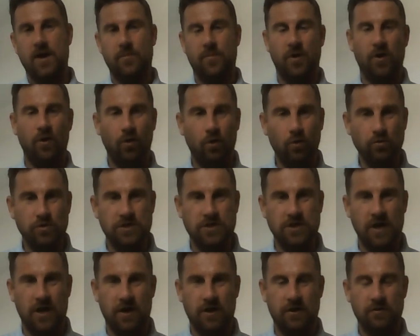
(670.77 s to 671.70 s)
but
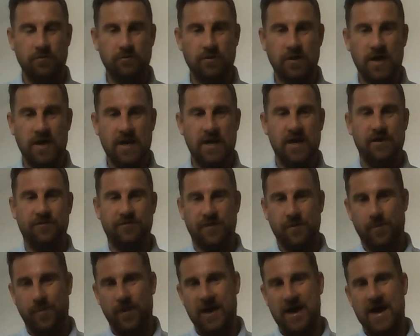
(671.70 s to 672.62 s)
also if the
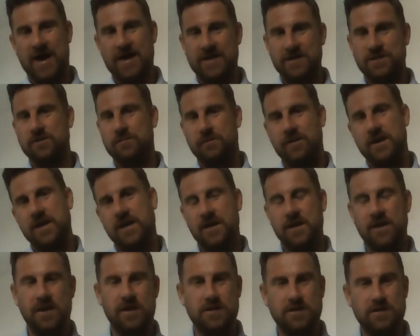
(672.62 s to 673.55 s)
plan isn't
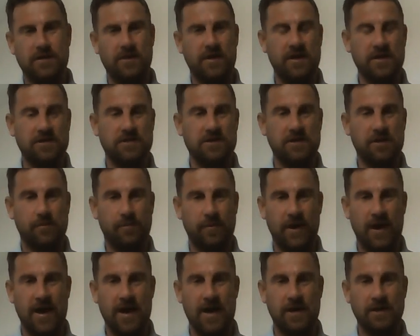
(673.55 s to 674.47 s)
meeting the needs of the
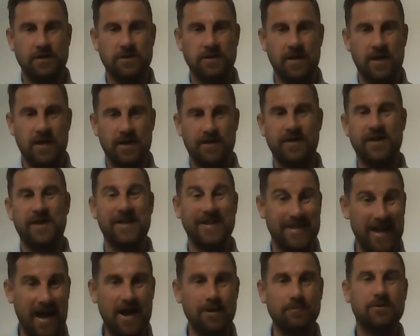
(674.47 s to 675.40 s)
players, then
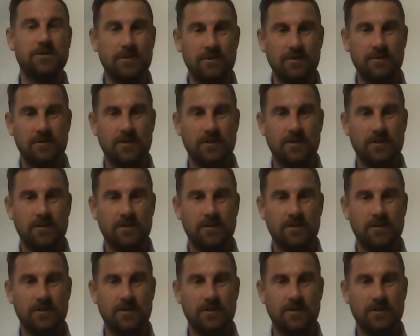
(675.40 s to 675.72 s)
adapt